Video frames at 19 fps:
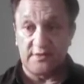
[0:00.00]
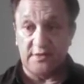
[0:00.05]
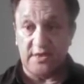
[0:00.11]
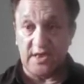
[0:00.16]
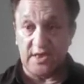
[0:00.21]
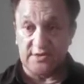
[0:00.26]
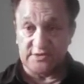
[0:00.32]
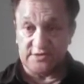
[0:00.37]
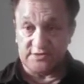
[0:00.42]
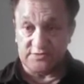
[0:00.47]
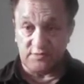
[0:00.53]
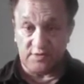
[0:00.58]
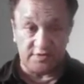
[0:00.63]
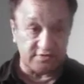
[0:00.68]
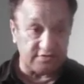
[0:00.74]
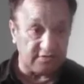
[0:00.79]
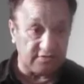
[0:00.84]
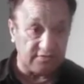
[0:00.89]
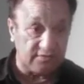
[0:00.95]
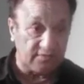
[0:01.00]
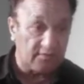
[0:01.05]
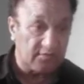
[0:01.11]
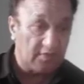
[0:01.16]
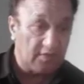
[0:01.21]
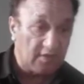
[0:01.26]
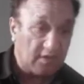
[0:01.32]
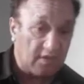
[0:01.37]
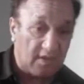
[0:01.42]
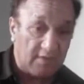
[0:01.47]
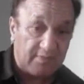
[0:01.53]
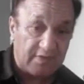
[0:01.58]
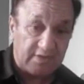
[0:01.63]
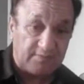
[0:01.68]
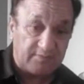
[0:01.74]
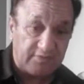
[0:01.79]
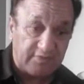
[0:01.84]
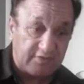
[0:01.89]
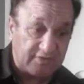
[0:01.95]
I just want to, I better
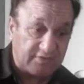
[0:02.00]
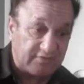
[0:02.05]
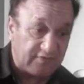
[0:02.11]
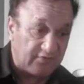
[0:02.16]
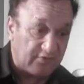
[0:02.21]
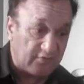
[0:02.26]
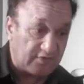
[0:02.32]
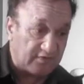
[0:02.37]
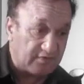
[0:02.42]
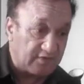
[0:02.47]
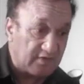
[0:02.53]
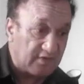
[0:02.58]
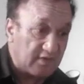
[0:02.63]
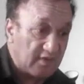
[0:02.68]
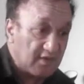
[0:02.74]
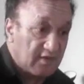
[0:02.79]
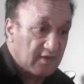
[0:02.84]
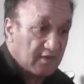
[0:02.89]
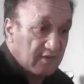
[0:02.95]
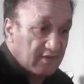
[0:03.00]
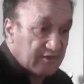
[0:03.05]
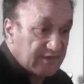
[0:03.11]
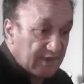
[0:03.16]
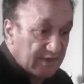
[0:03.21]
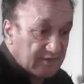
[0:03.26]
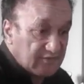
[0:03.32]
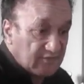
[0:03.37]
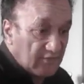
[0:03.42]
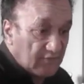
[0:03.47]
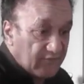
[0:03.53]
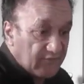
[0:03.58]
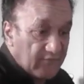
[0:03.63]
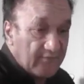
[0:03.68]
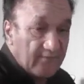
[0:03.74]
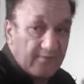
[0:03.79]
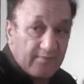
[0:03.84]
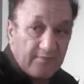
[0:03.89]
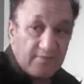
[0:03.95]
do this before it takes off.